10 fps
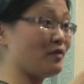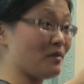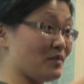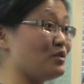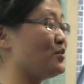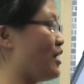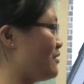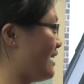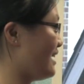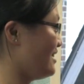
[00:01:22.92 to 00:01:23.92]
those
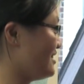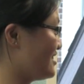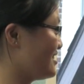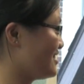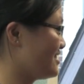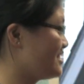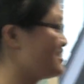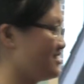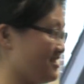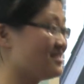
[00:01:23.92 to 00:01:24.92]
experiences
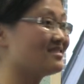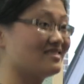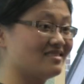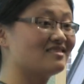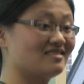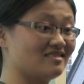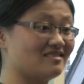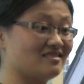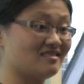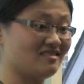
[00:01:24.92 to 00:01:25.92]
and cultures to
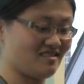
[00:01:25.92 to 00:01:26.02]
them